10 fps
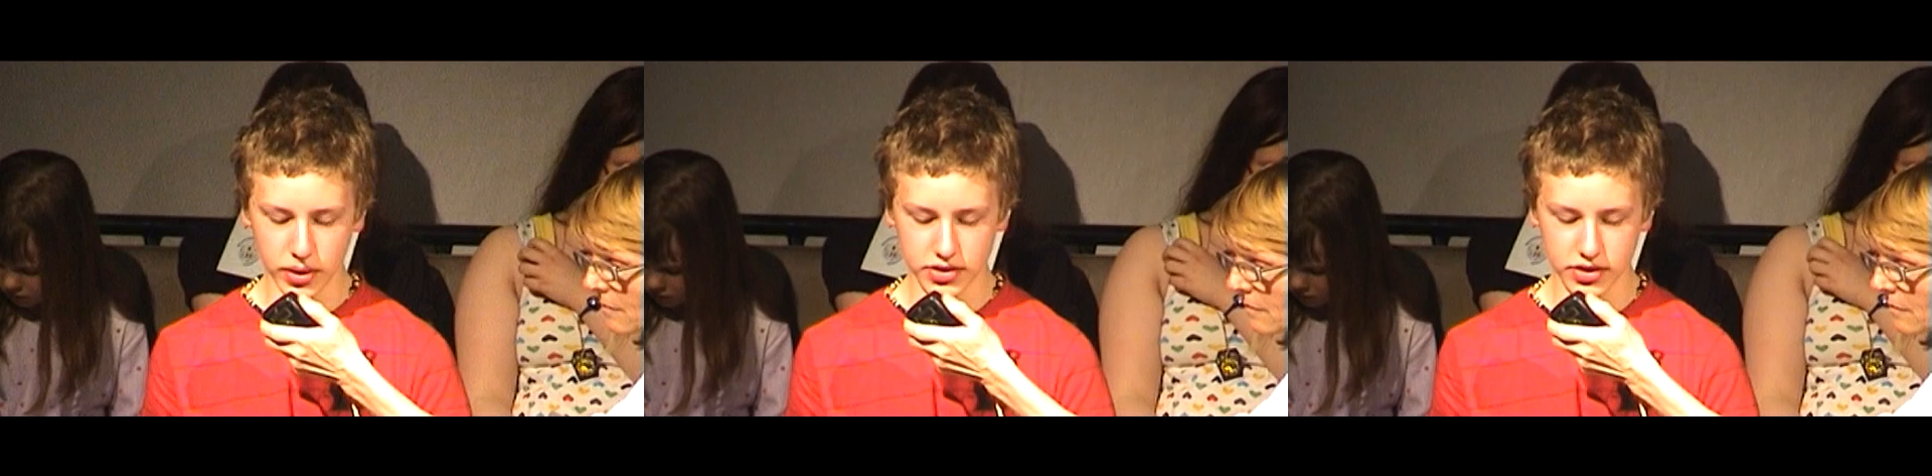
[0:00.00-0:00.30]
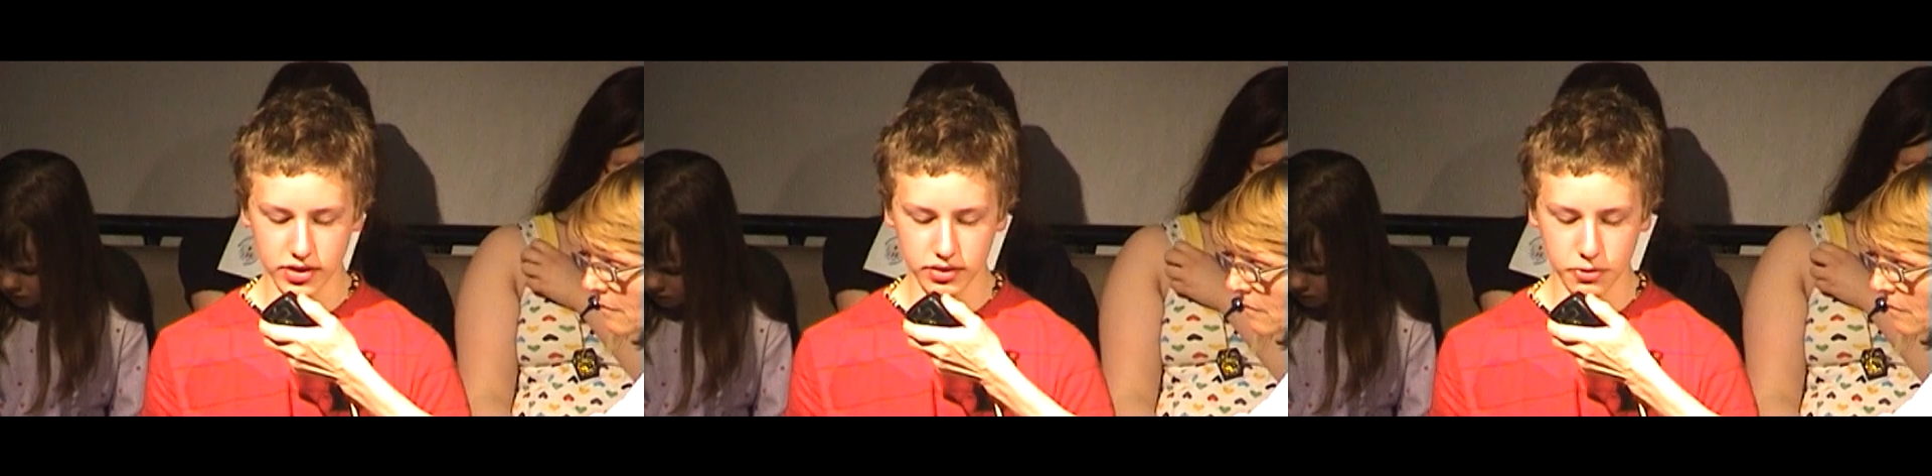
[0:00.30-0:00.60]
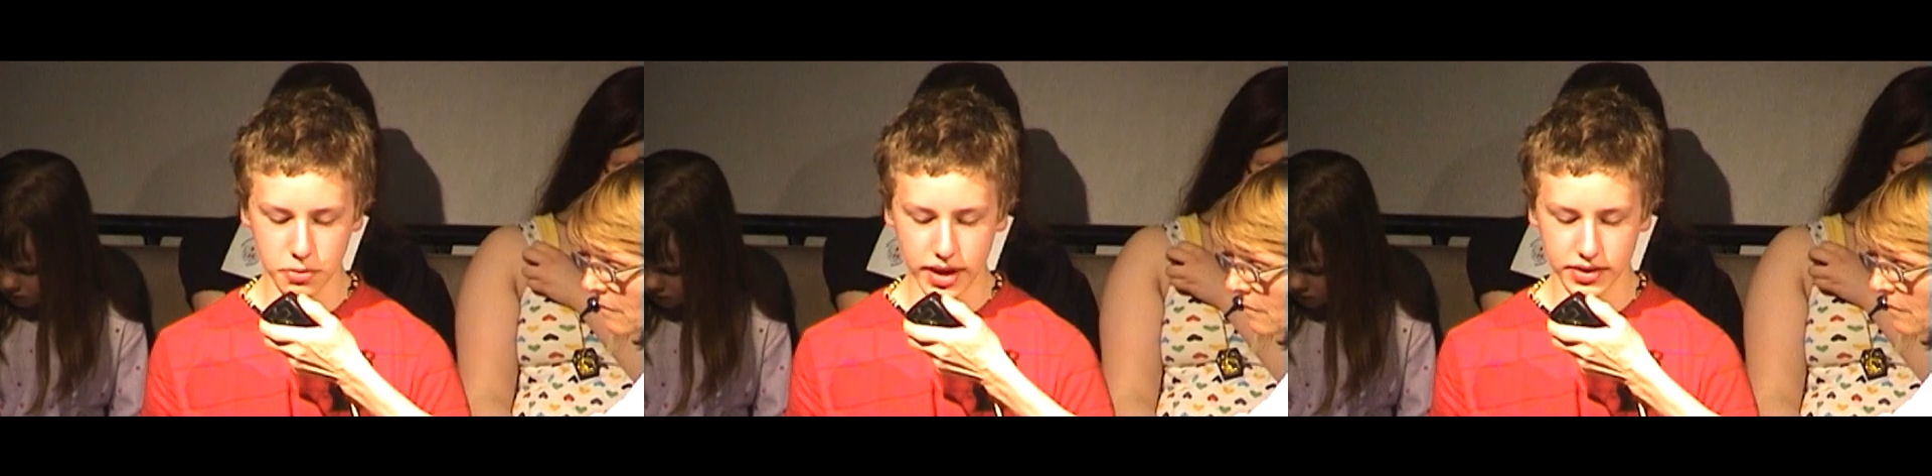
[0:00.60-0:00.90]
question
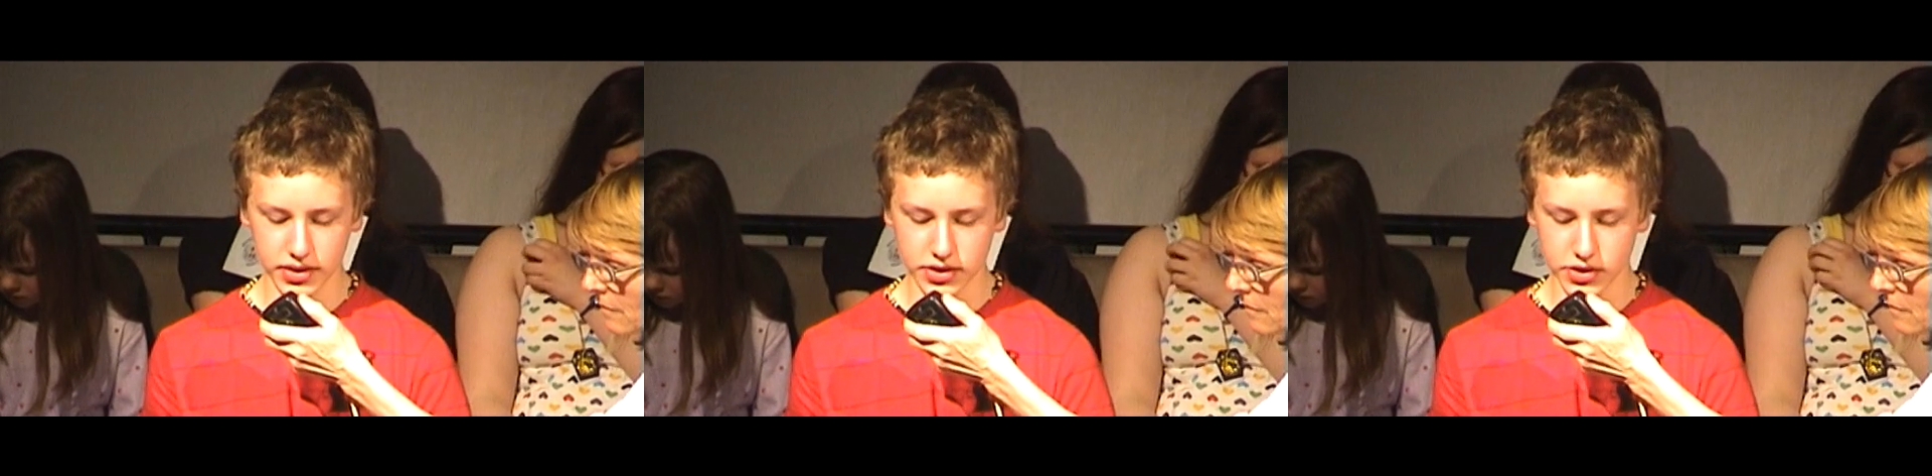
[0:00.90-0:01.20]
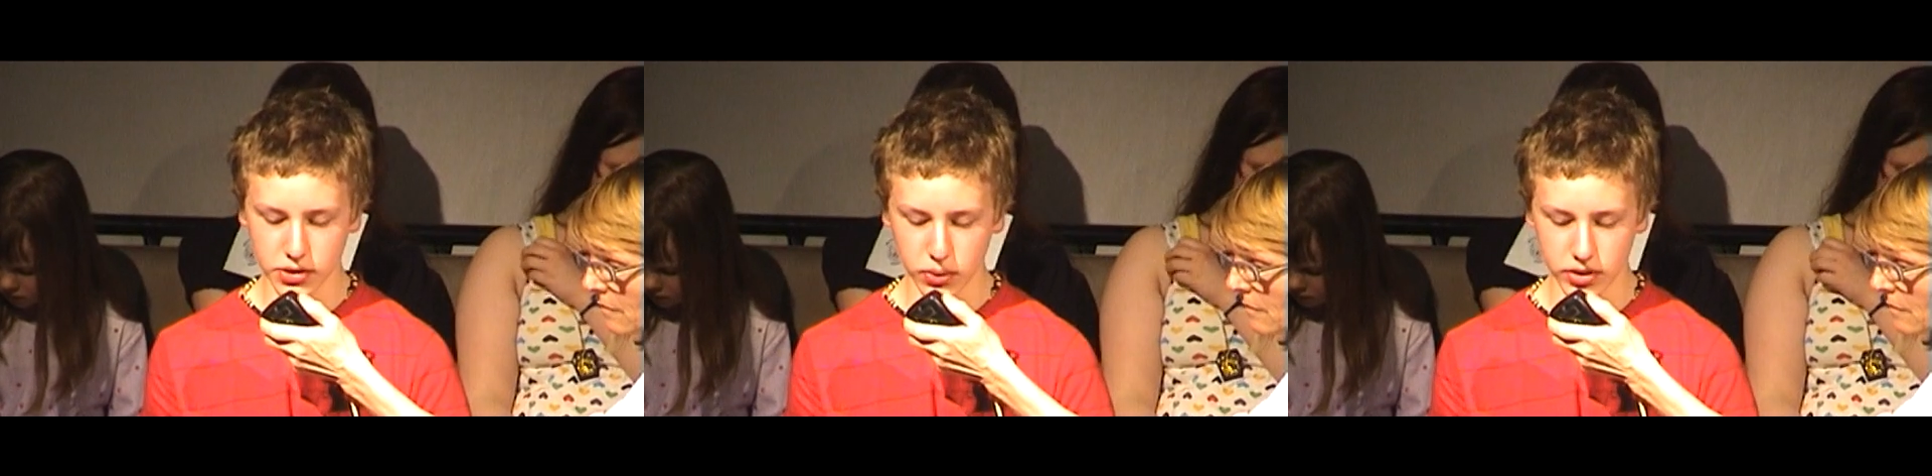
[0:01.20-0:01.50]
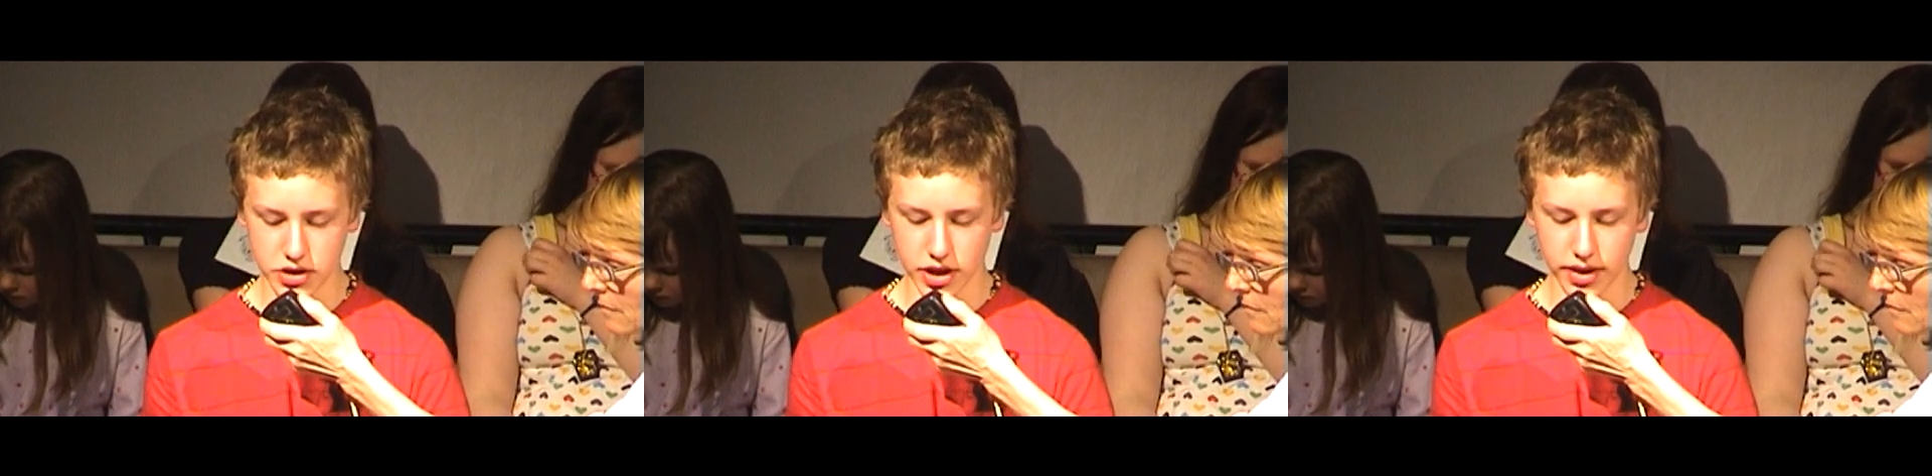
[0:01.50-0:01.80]
from our sister school
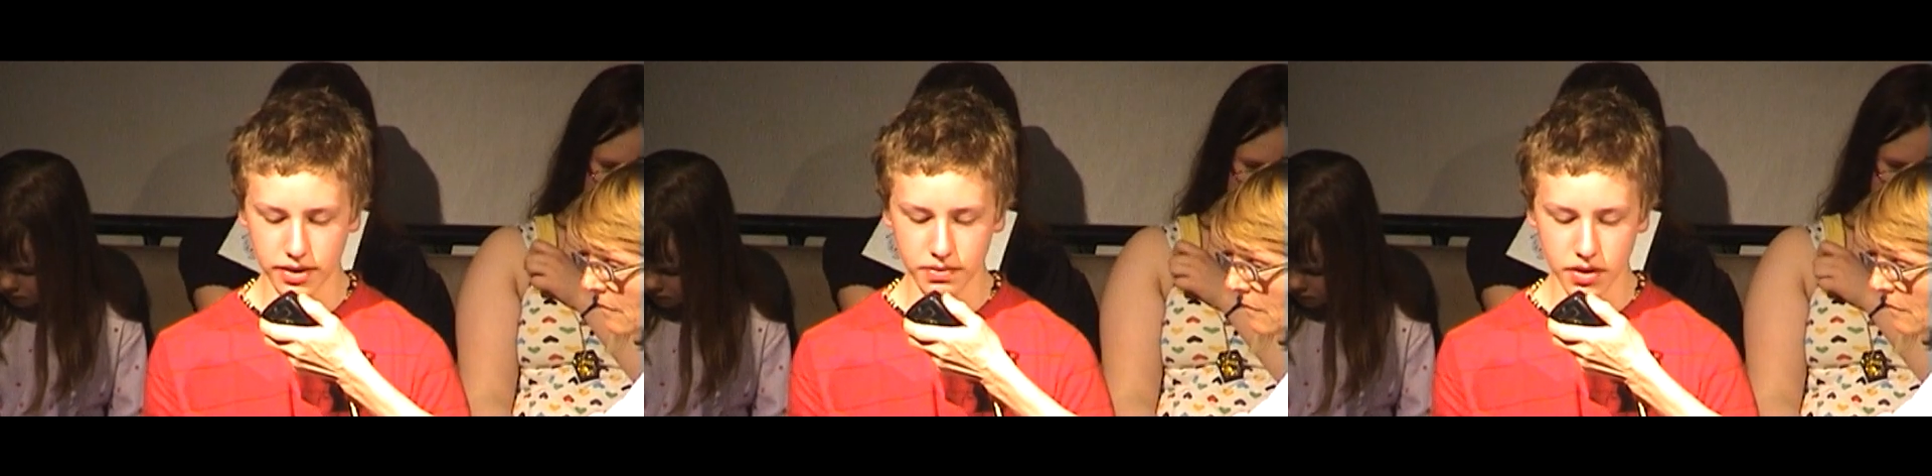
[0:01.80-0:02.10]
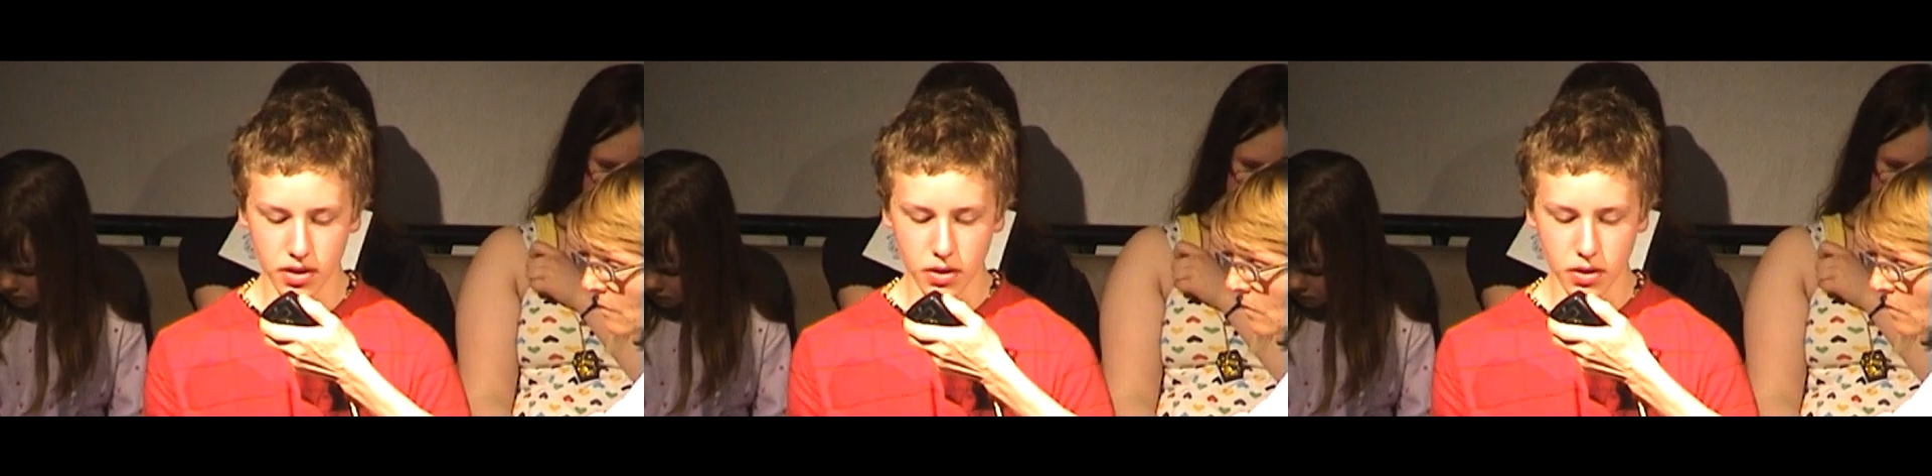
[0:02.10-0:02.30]
in China.